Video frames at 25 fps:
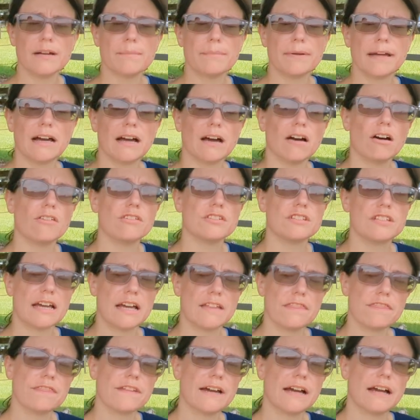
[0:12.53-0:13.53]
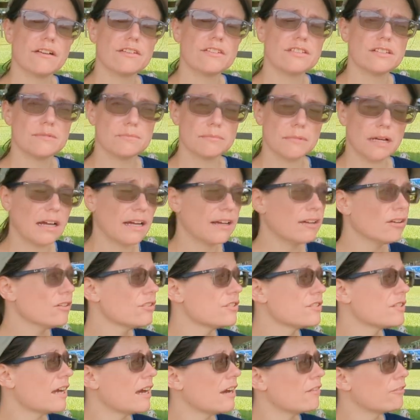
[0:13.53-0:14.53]
about 10,000
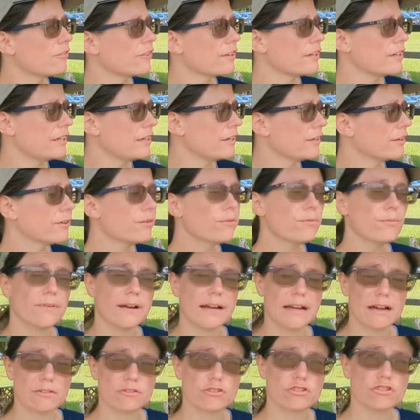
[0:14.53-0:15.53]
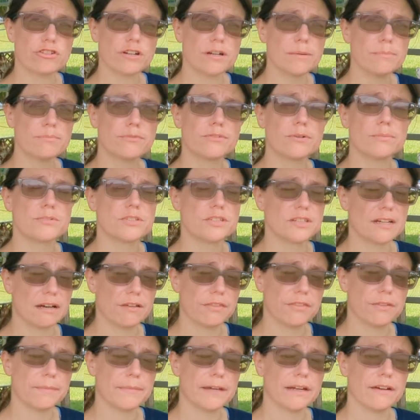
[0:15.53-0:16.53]
miles every year, round trip from
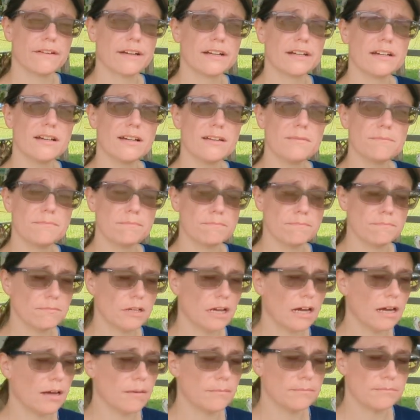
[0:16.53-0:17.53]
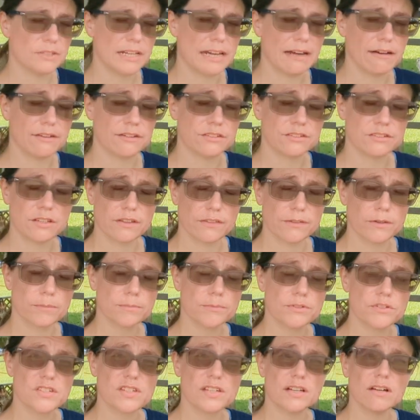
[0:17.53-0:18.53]
South America, down in southern
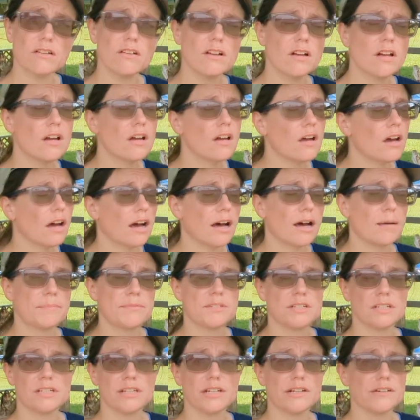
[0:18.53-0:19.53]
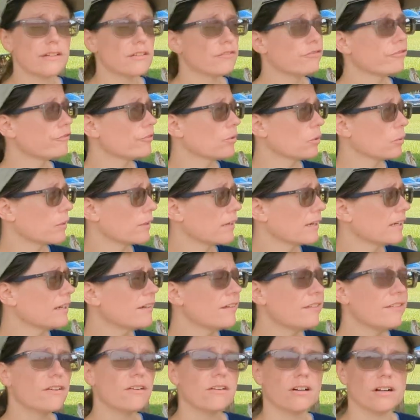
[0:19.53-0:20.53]
Brazil, up to here in
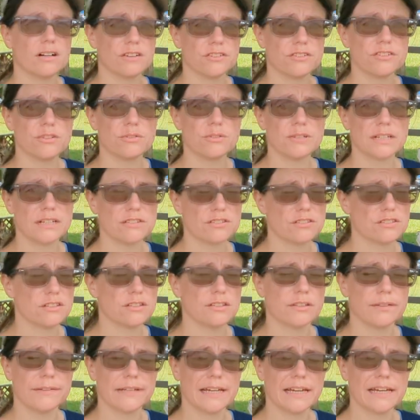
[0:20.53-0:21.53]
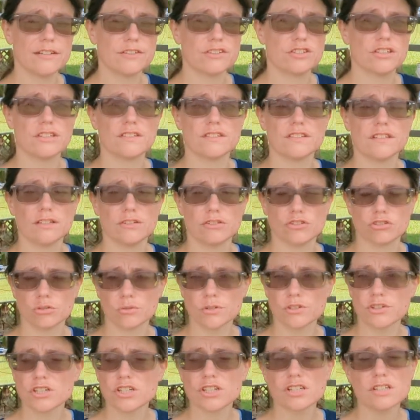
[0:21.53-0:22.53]
Florida. They'll also nest in locations in
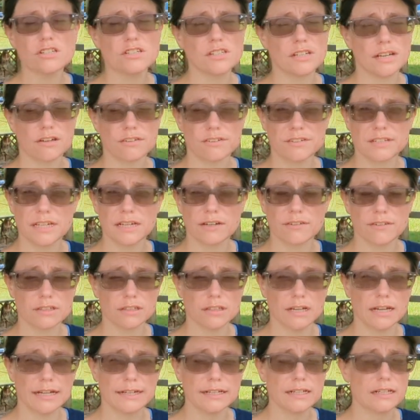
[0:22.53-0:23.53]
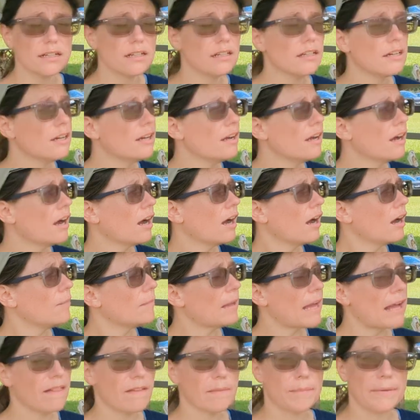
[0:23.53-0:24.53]
Georgia, South Carolina,
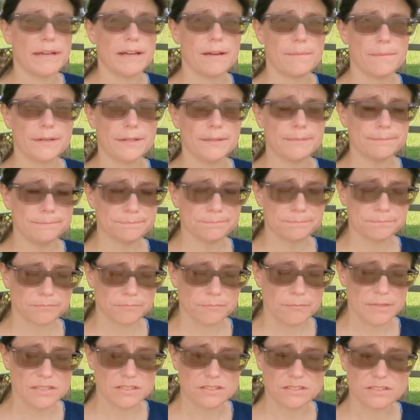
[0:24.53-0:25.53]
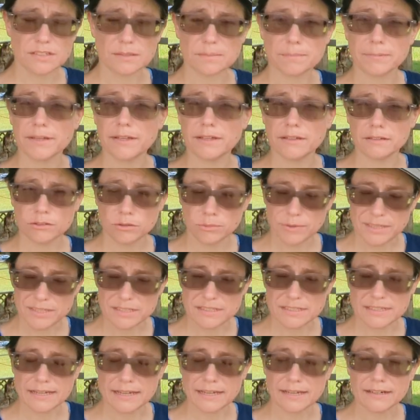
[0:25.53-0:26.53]
Alabama, Mississippi,
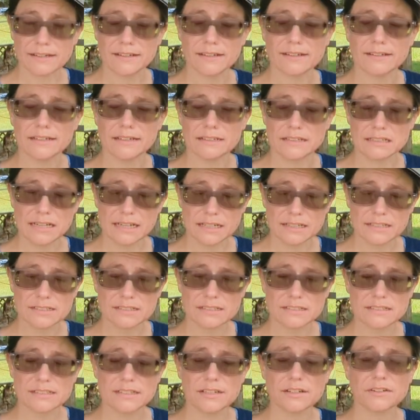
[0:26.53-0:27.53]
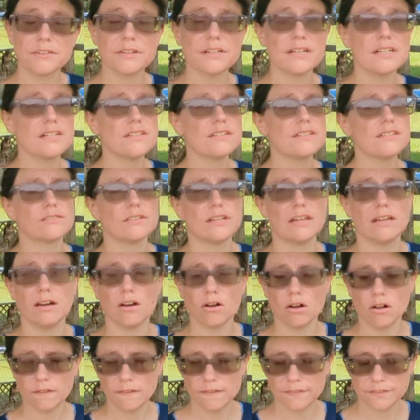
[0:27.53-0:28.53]
Louisiana, and Texas areas,
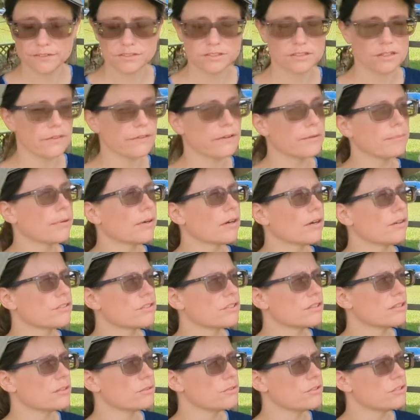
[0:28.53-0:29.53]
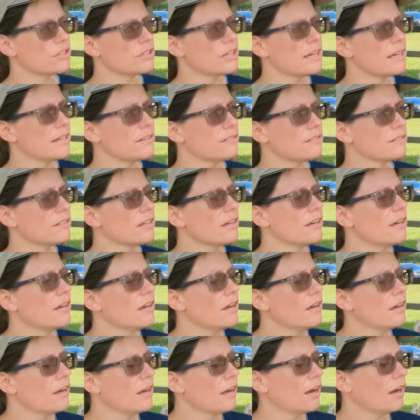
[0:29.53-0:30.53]
all in the southern parts of those states.
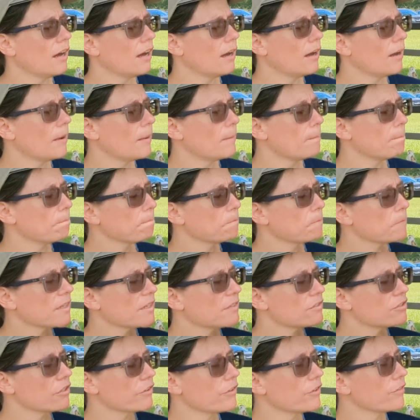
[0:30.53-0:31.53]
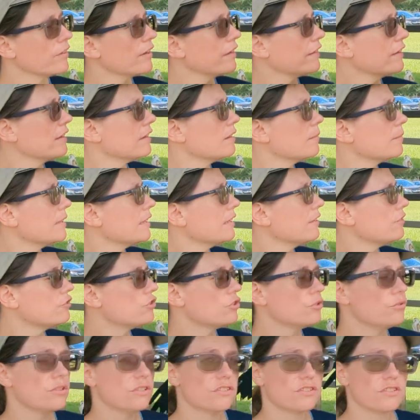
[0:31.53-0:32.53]
So they're very limited
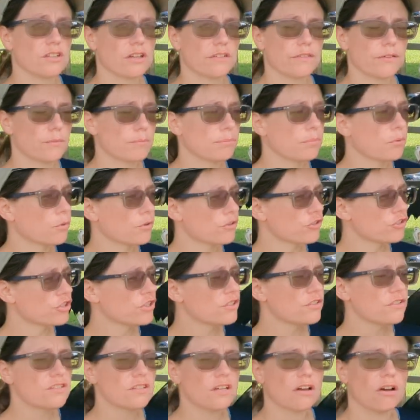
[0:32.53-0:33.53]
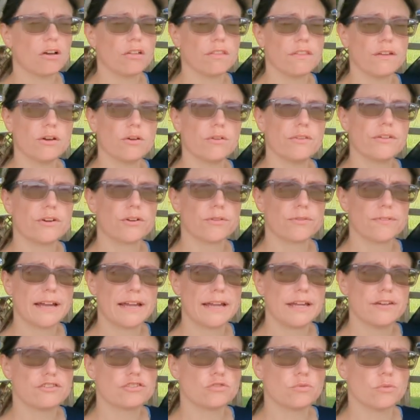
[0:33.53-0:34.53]
to the southern portions, although their
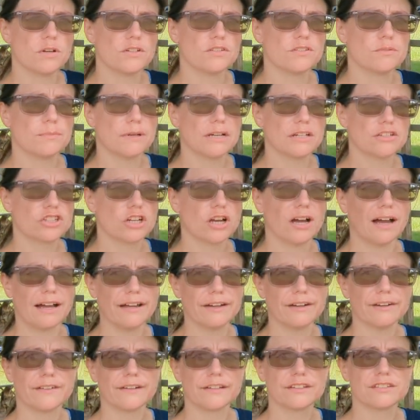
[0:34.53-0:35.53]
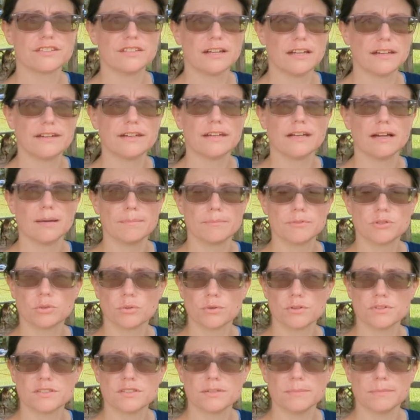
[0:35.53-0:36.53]
range was much higher, extending up
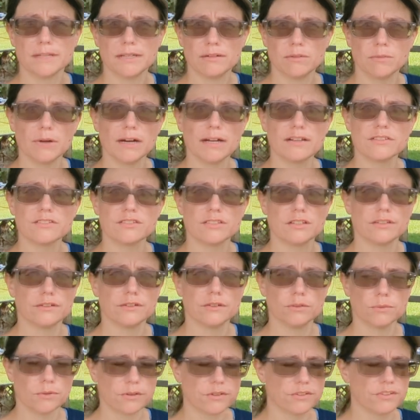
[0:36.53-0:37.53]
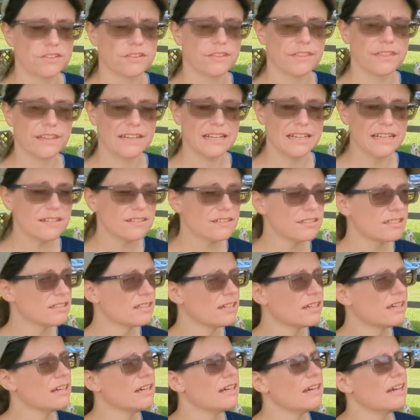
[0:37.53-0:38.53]
towards the Midwest and the Northeast.
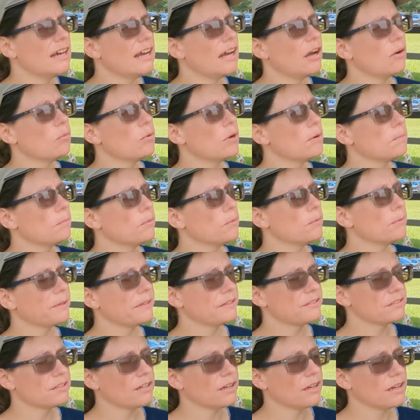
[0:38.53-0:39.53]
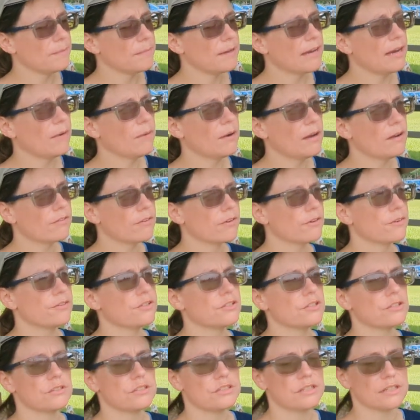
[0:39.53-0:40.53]
At one point in time, however,
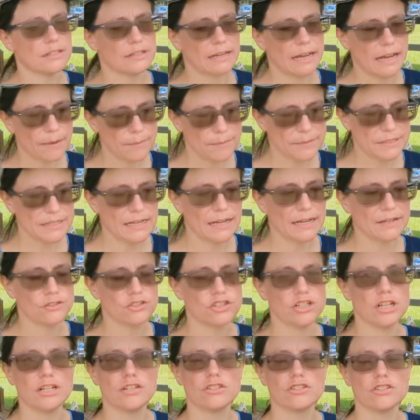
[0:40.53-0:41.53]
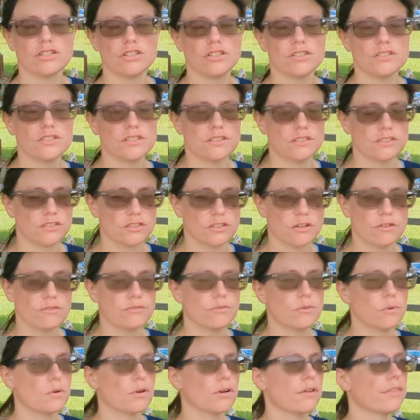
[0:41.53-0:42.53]
due to habitat changes and so
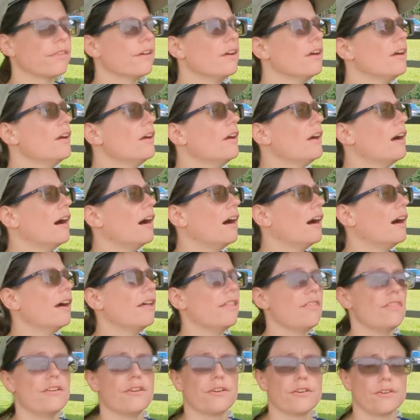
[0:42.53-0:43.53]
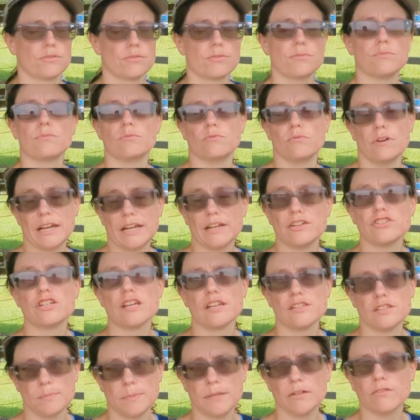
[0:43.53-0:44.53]
forth, their range
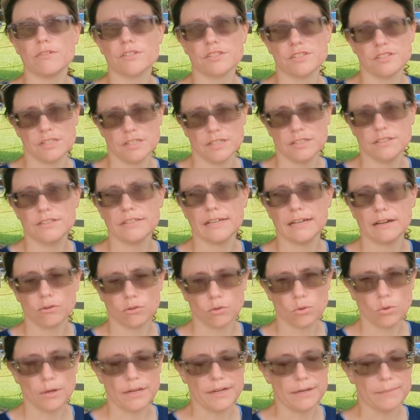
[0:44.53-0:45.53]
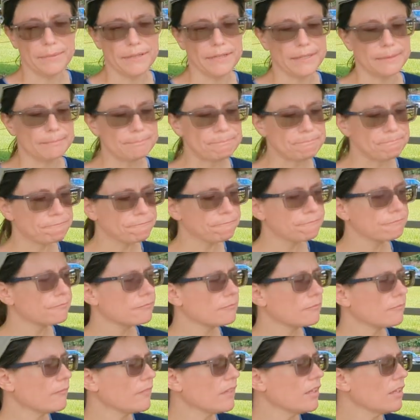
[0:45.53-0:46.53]
has been receded down quite a bit.
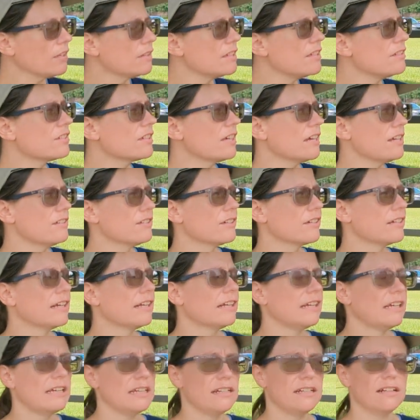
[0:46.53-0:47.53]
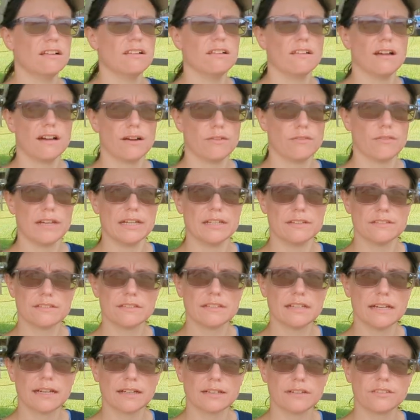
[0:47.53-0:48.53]
These guys are going to eat a lot of
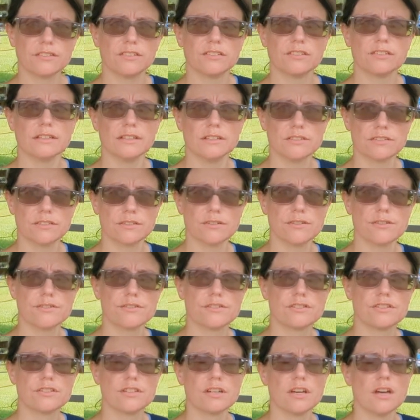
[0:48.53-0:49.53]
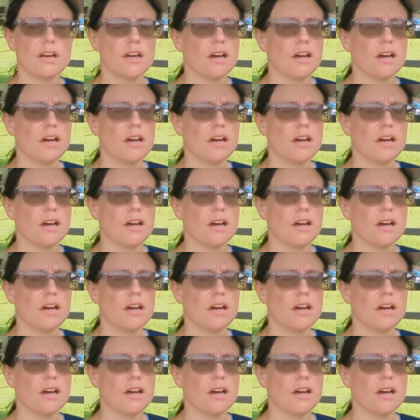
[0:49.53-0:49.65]
insects, lizards,